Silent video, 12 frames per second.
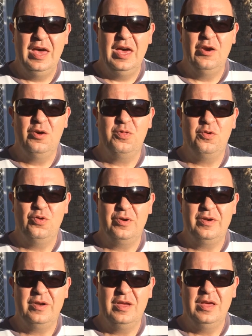and I thought
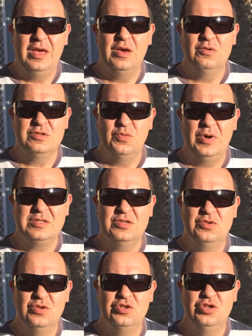he was the one to
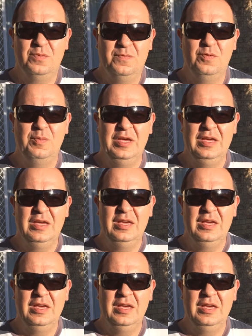do the job for me.